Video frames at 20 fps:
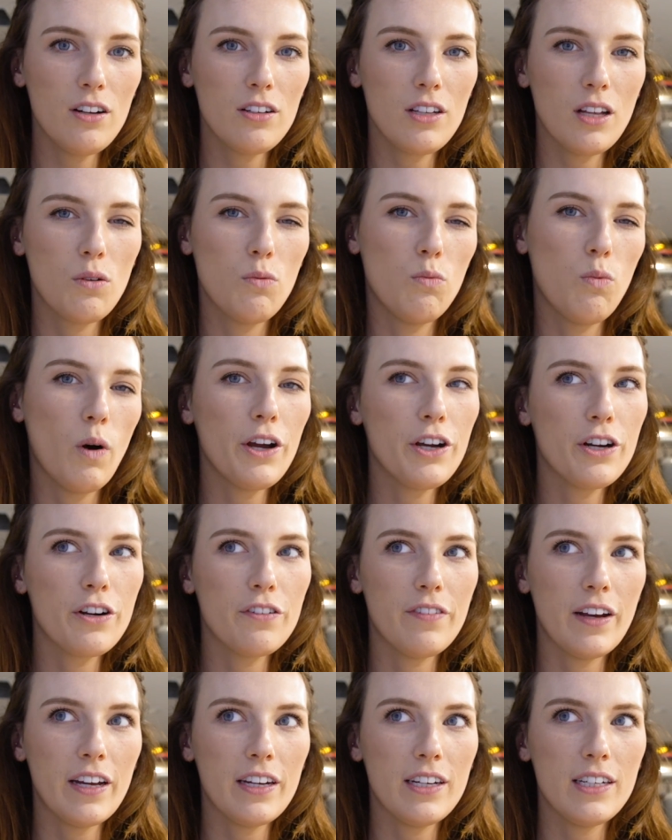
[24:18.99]
or like what
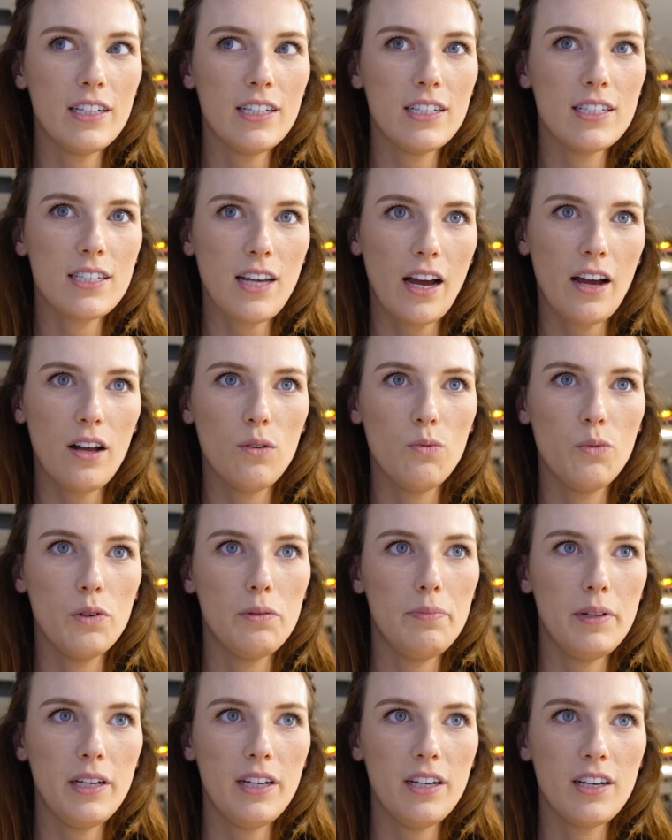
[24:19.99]
your vanity style
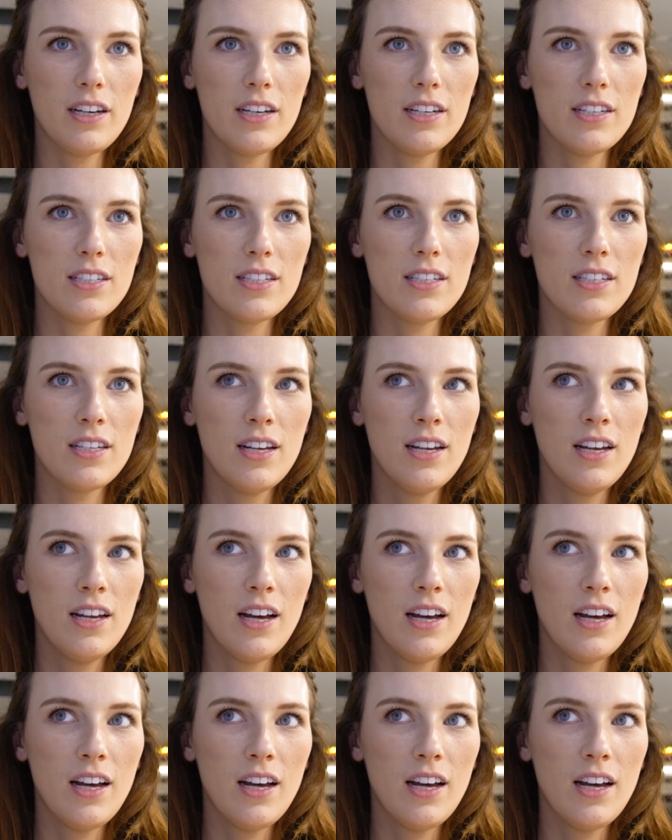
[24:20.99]
would be, because